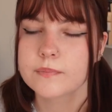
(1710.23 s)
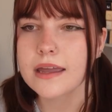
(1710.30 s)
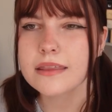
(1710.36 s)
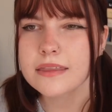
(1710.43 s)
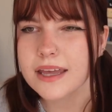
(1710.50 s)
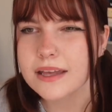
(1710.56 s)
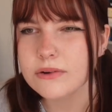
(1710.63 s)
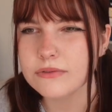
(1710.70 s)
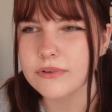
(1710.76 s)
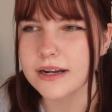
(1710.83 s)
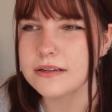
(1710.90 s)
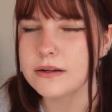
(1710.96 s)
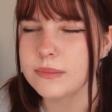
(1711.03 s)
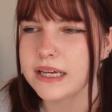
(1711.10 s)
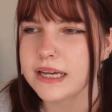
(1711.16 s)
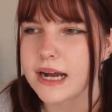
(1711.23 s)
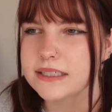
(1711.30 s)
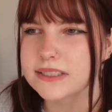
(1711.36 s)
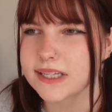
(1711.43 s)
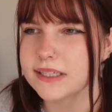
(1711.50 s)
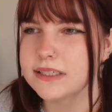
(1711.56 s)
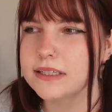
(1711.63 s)
And then randomly I
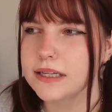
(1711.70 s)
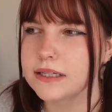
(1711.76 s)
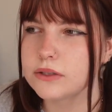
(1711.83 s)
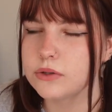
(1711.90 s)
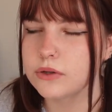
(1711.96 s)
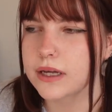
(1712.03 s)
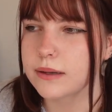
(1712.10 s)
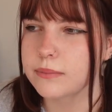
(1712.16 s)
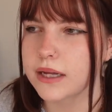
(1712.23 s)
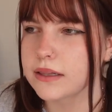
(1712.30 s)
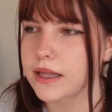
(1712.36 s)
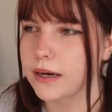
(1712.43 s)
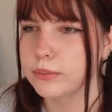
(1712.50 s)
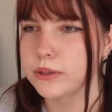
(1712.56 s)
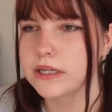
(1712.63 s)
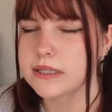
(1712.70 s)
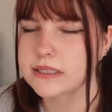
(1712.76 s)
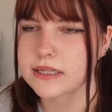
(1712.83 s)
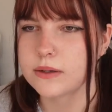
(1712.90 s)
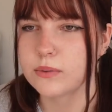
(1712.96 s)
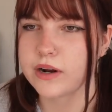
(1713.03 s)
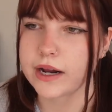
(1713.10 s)
decided to like look at my library to
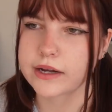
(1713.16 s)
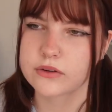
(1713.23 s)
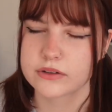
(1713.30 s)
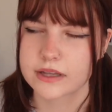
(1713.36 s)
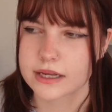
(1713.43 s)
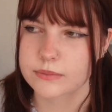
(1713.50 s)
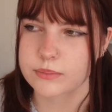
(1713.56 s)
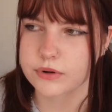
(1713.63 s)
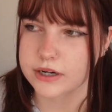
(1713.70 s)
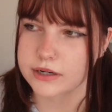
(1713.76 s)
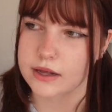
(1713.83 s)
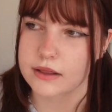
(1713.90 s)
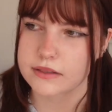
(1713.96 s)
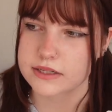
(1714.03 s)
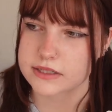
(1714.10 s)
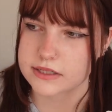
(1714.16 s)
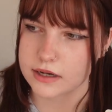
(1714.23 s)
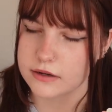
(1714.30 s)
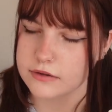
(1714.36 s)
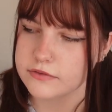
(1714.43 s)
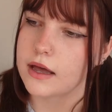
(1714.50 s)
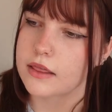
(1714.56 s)
see where I could like print other
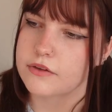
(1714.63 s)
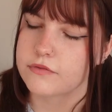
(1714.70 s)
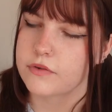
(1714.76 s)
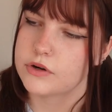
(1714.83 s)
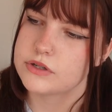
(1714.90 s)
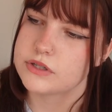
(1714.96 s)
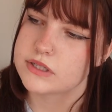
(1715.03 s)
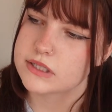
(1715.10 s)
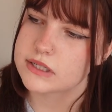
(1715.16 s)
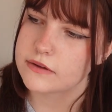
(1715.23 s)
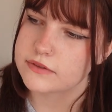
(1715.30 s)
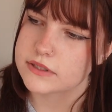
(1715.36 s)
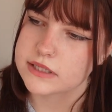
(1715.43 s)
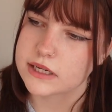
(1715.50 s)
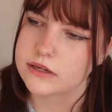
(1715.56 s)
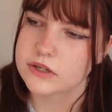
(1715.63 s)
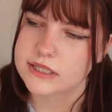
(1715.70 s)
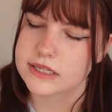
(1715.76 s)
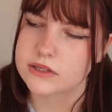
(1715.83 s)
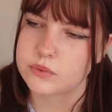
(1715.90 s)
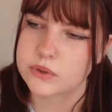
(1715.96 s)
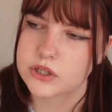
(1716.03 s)
stuff, other photos and stuff instead, because I
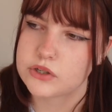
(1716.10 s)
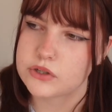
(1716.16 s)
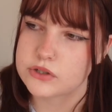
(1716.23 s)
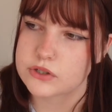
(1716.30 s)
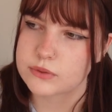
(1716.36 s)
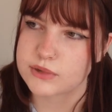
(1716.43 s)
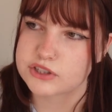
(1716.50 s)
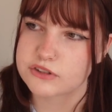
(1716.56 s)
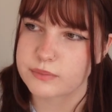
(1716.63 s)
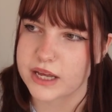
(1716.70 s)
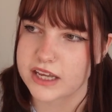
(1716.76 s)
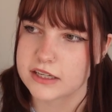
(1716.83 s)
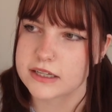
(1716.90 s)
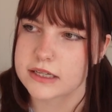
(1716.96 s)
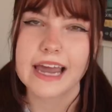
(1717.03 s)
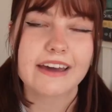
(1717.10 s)
didn't want to use too much of my ink.